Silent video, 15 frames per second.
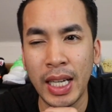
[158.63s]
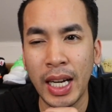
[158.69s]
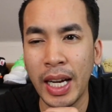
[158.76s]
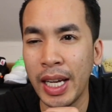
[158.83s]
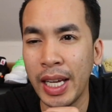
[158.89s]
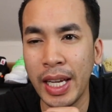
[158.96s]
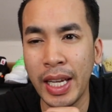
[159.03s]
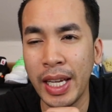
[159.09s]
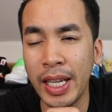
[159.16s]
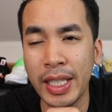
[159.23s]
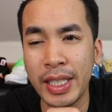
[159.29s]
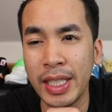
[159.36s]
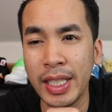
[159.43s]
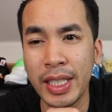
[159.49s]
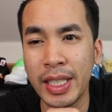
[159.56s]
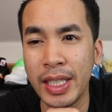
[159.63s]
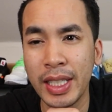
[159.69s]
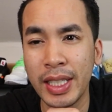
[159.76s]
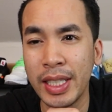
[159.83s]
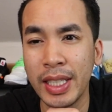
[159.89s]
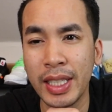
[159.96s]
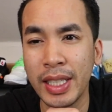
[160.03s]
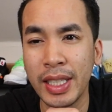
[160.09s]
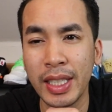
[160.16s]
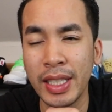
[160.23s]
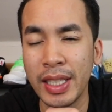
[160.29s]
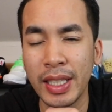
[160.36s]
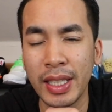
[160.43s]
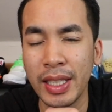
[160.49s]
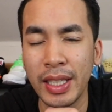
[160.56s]
Hey, it's just, it's just,
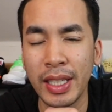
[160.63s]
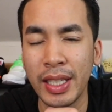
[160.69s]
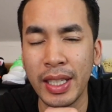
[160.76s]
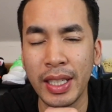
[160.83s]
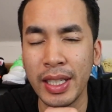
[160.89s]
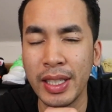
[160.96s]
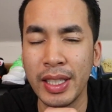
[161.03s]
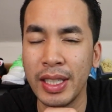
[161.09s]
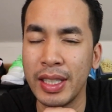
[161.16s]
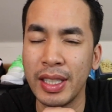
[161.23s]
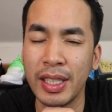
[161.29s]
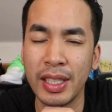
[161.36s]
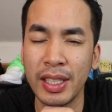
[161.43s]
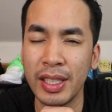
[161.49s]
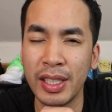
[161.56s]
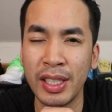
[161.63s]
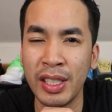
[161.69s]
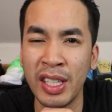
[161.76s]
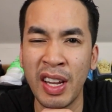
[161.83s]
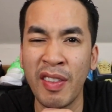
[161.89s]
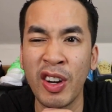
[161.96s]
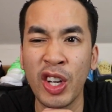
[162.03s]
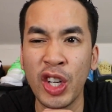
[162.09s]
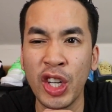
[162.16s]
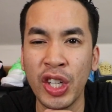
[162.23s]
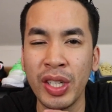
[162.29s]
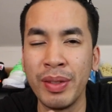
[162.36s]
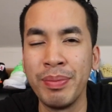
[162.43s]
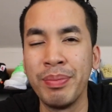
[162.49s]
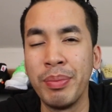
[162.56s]
it's, it's just, it's never
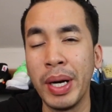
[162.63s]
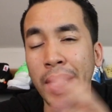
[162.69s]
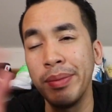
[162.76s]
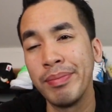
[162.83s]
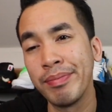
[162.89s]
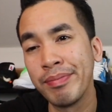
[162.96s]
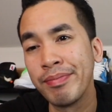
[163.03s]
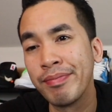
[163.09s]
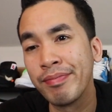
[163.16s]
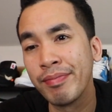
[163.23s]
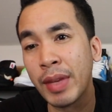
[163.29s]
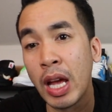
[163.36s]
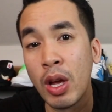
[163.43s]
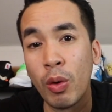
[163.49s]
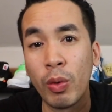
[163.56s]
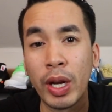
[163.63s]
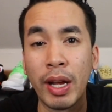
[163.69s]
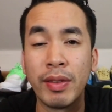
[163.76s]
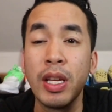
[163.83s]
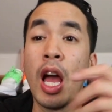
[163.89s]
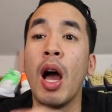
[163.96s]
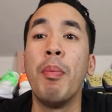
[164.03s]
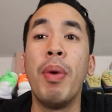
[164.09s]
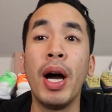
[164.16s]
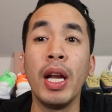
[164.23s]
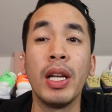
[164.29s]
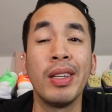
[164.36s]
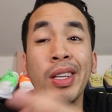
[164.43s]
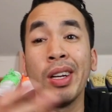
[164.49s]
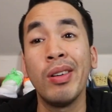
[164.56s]
good. But, what else?
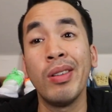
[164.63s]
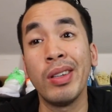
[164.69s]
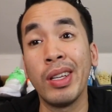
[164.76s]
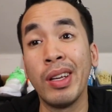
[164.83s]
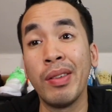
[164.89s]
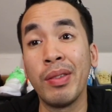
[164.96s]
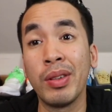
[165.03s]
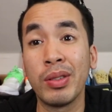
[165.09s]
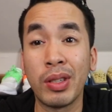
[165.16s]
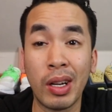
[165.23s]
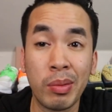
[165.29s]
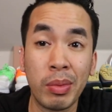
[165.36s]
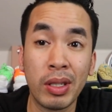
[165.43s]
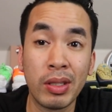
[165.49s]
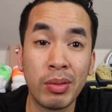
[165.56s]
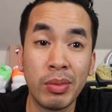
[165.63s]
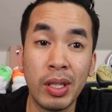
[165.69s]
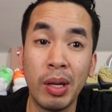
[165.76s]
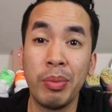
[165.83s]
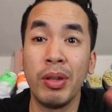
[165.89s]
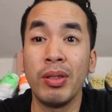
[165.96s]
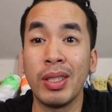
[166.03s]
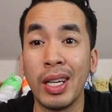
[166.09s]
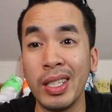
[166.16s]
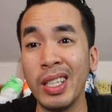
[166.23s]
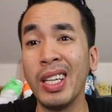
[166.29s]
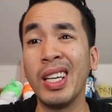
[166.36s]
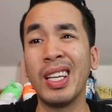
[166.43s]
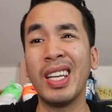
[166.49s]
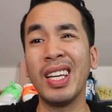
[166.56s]
But, you know, if you talk about some W's, I
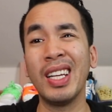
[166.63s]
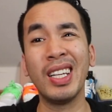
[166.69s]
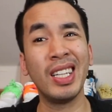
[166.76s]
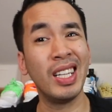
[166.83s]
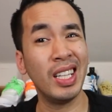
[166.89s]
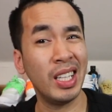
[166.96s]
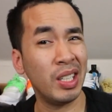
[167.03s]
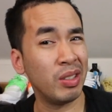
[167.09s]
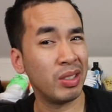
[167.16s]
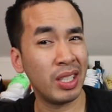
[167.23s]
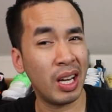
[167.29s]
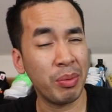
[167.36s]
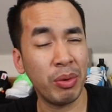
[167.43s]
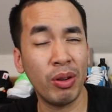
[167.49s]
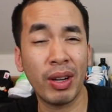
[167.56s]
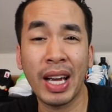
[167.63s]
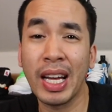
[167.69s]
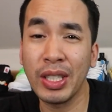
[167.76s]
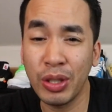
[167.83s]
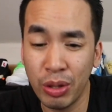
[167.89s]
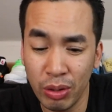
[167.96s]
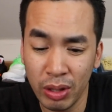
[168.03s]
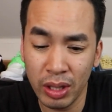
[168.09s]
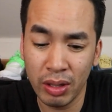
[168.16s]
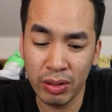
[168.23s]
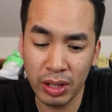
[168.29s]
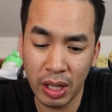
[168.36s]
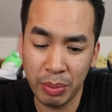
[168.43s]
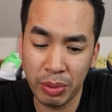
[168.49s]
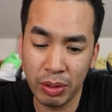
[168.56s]
did get a little W. I got two little
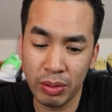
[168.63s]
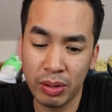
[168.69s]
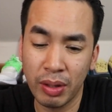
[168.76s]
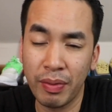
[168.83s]
W's.